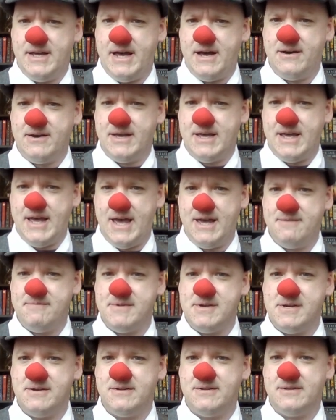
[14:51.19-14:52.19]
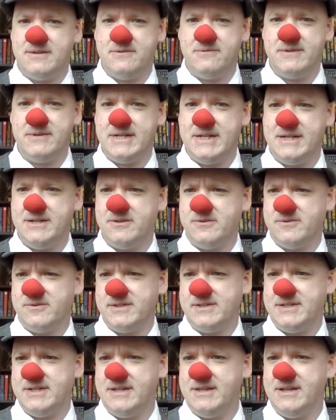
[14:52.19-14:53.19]
How came you to an
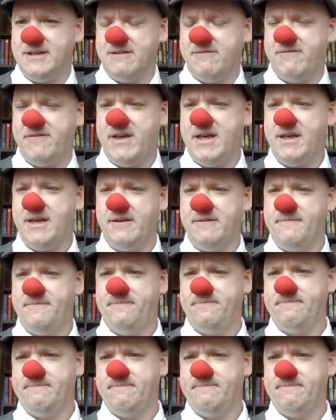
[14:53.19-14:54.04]
interest in the affair?